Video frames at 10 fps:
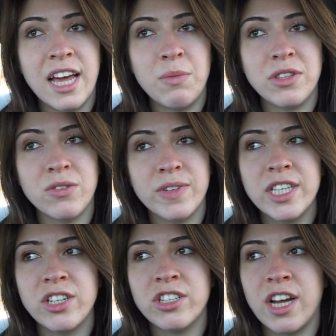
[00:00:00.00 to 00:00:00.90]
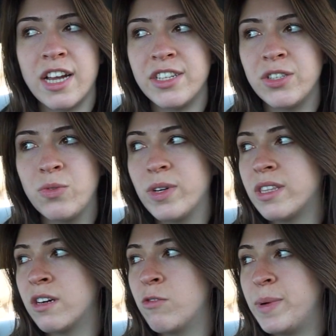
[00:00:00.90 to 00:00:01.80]
And with the research I do
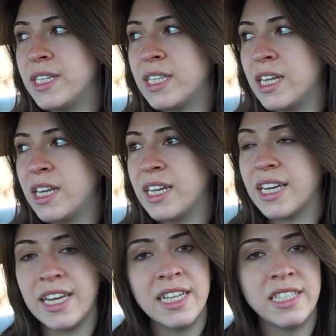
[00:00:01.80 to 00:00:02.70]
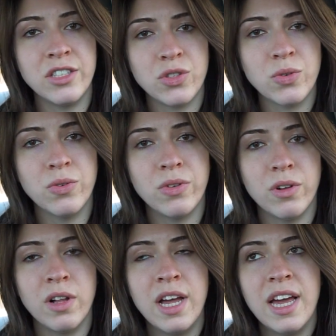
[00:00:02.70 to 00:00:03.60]
with the obesity in kids in
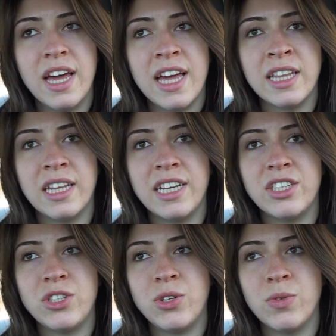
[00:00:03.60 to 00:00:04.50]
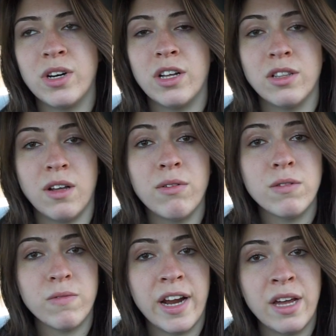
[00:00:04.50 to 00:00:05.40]
school, it leads to a
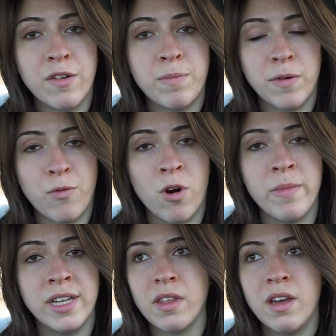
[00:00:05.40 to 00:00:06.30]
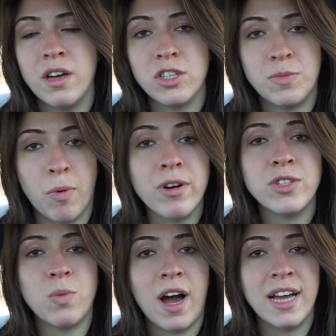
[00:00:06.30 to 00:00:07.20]
lower rate of performance,
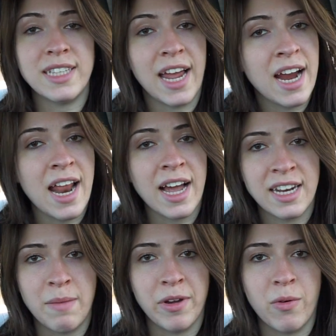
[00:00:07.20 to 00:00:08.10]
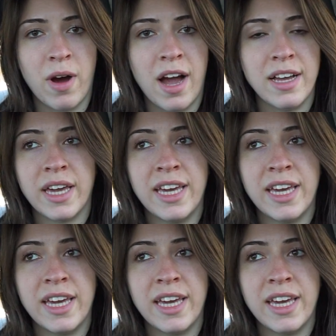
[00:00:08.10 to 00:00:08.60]
sports-wise and academic-wise.